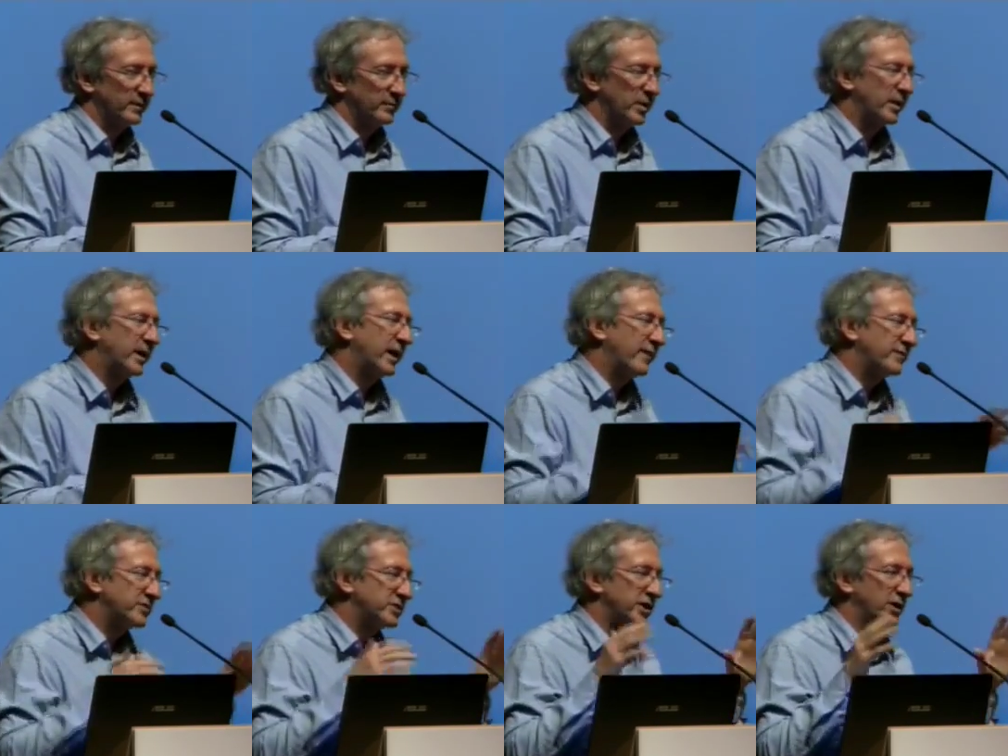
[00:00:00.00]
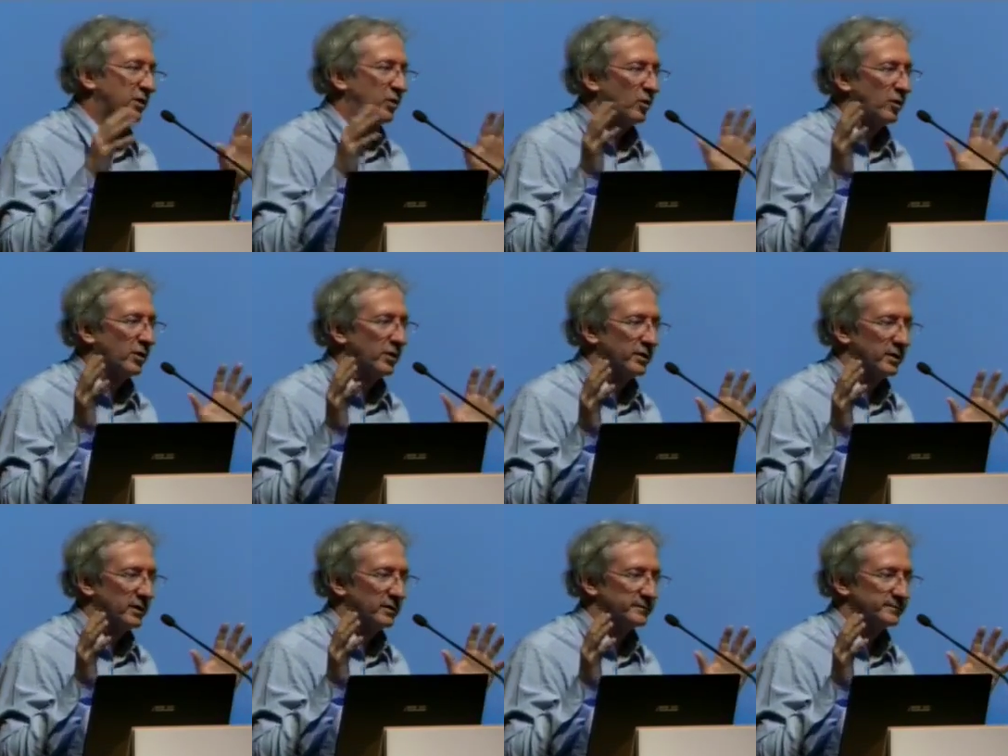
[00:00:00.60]
But I have
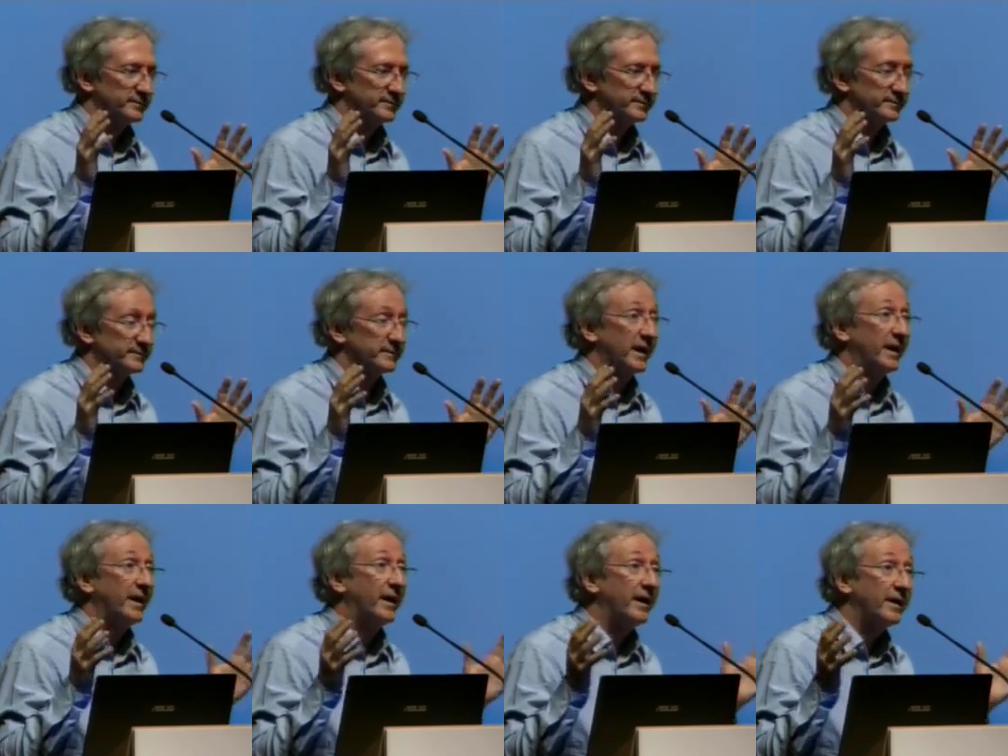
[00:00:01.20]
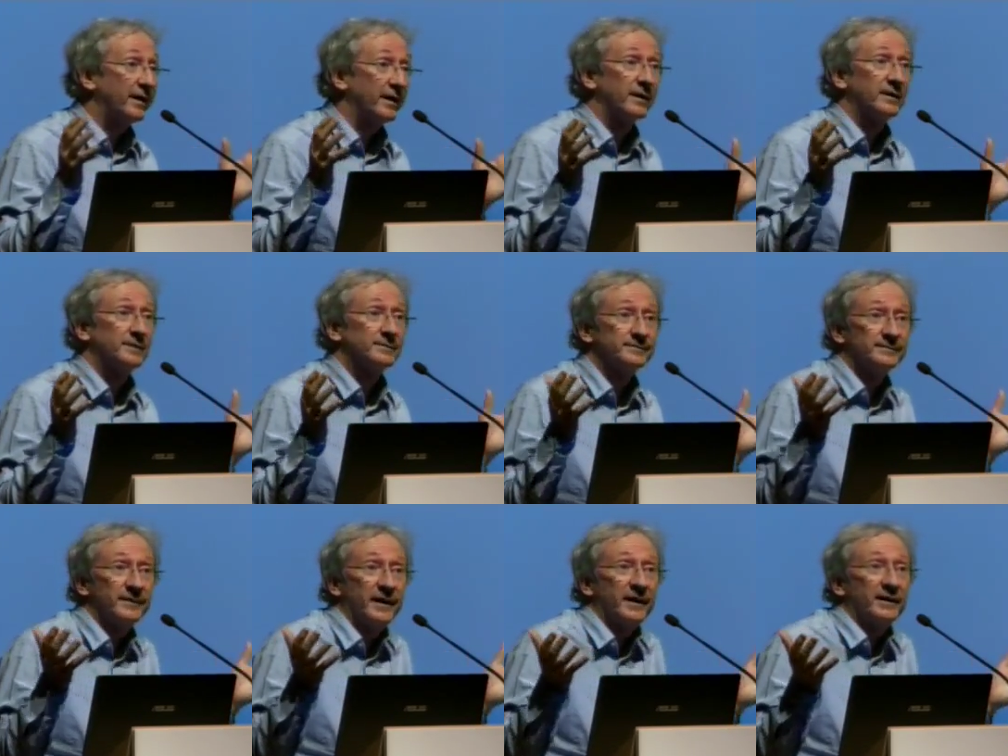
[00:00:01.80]
shareholder. Yeah,
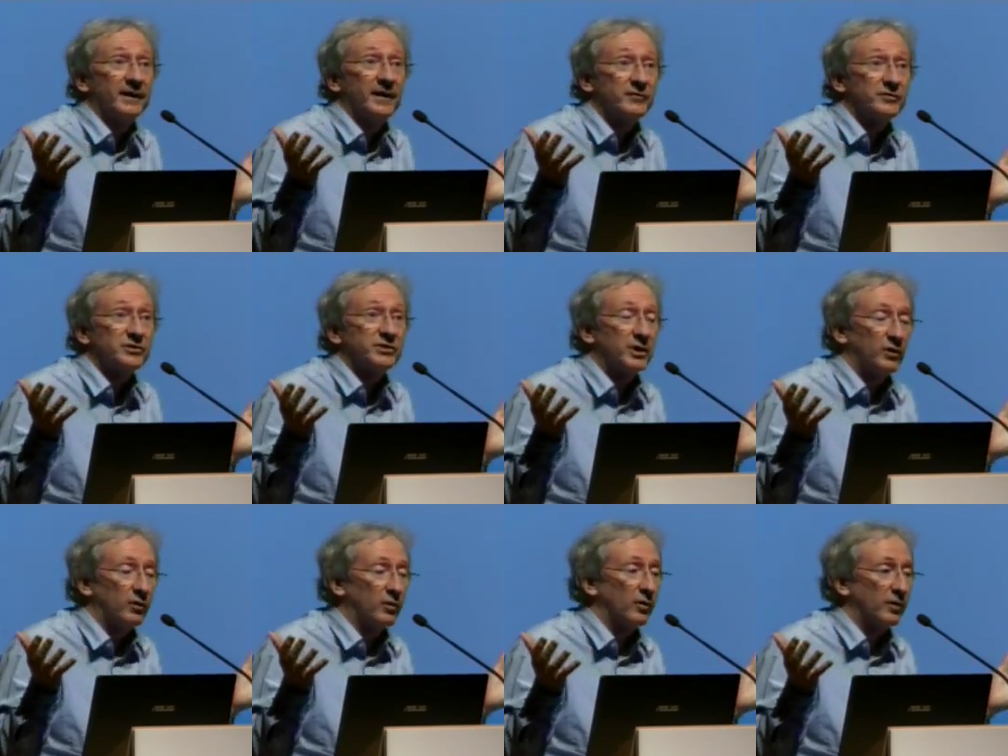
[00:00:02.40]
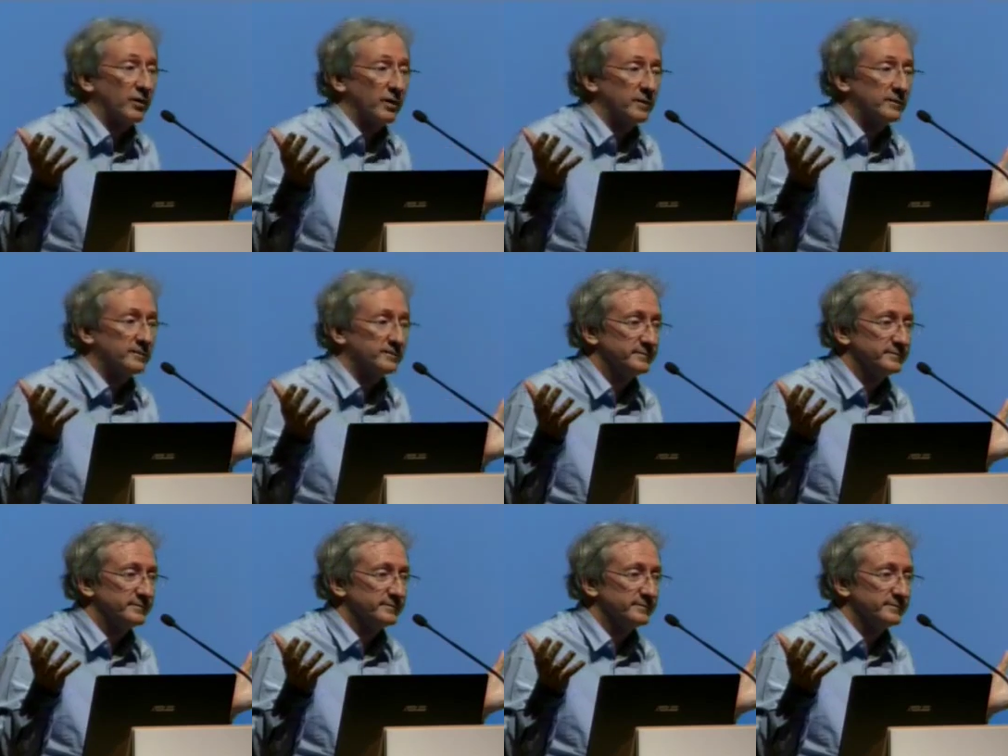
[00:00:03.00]
I have shareholder.